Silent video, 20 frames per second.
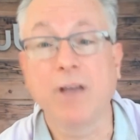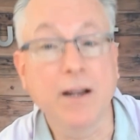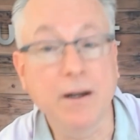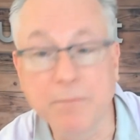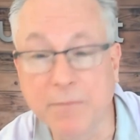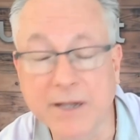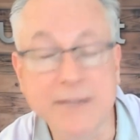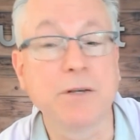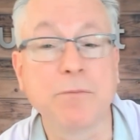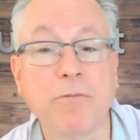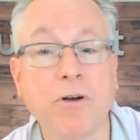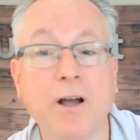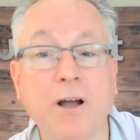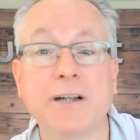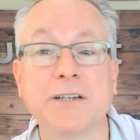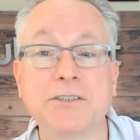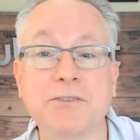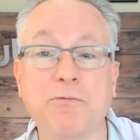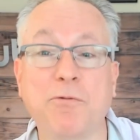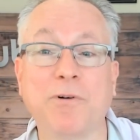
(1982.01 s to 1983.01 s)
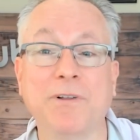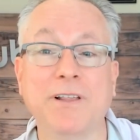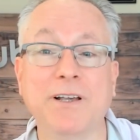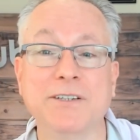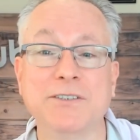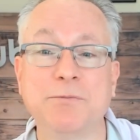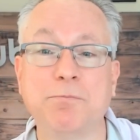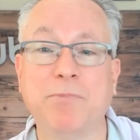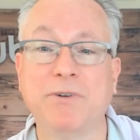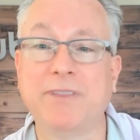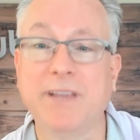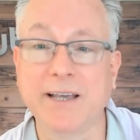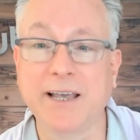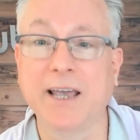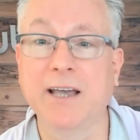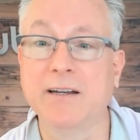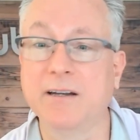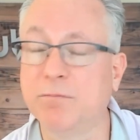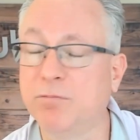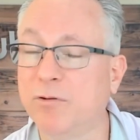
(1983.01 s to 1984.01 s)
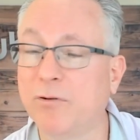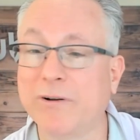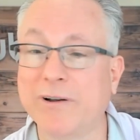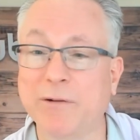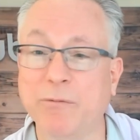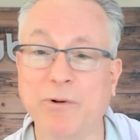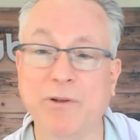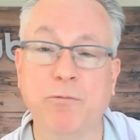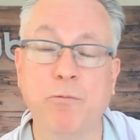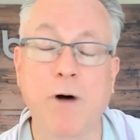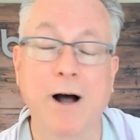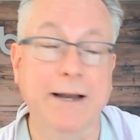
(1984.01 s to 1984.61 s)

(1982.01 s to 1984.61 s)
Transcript: amazing products for this, but they got to deploy it with